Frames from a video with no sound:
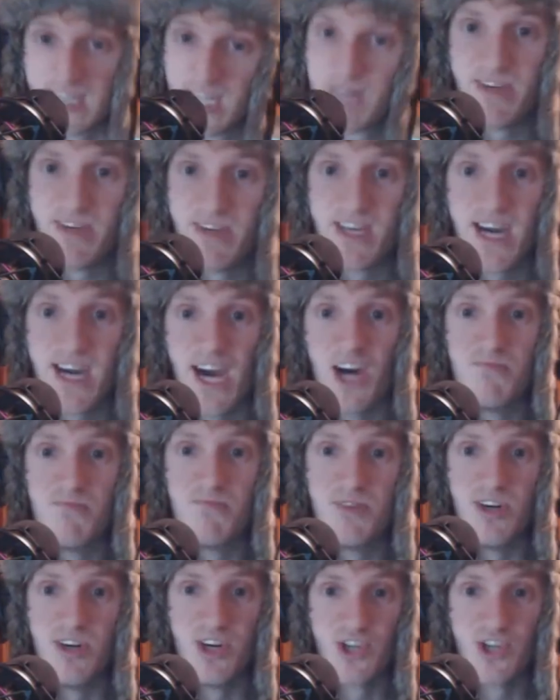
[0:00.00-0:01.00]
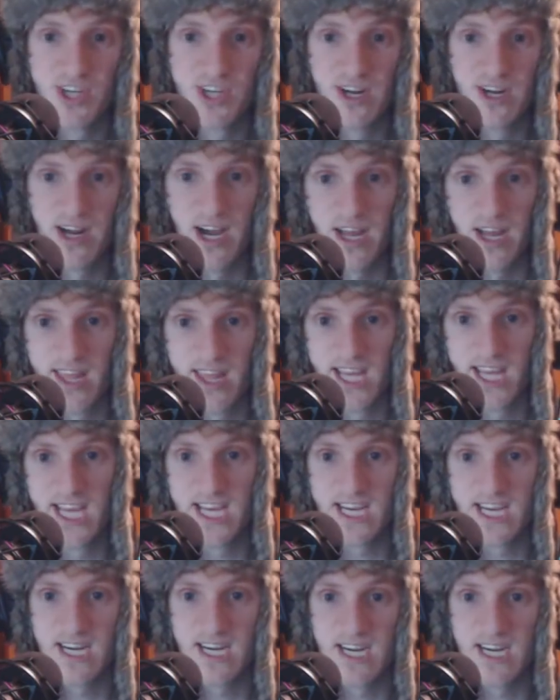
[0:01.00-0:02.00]
to be Kyle Busch. I
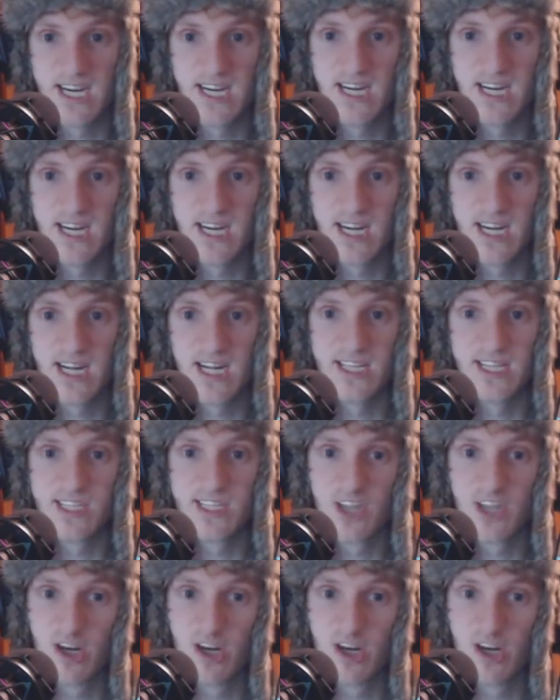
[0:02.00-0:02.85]
think it's